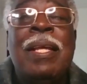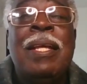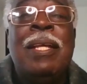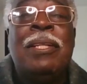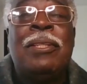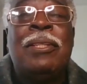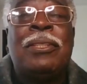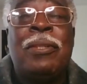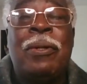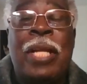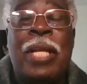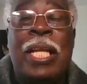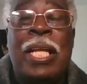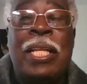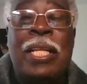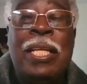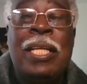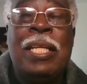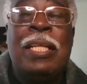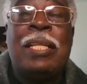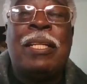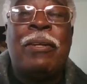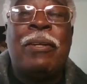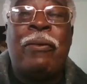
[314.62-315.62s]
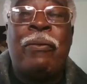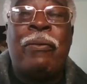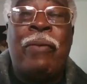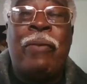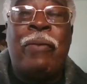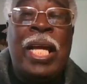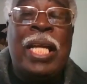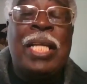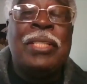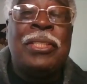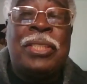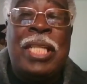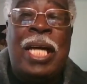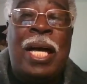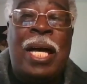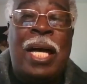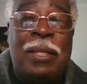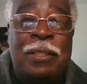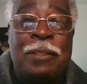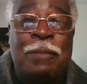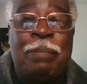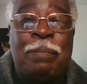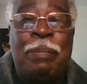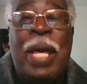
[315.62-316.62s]
so that he could reconcile
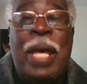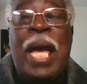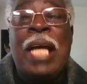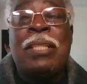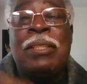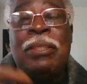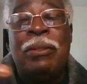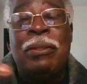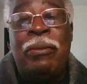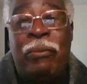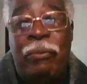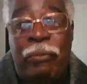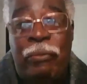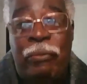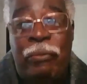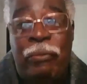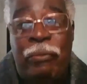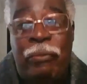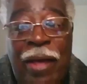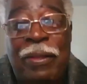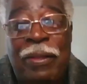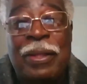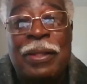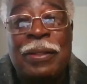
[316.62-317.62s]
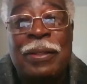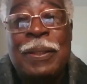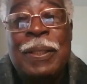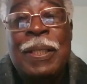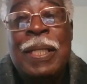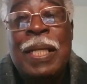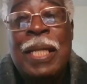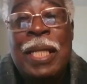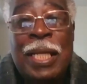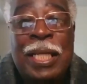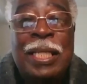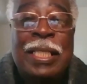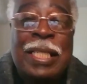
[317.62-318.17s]
us back to the Father. He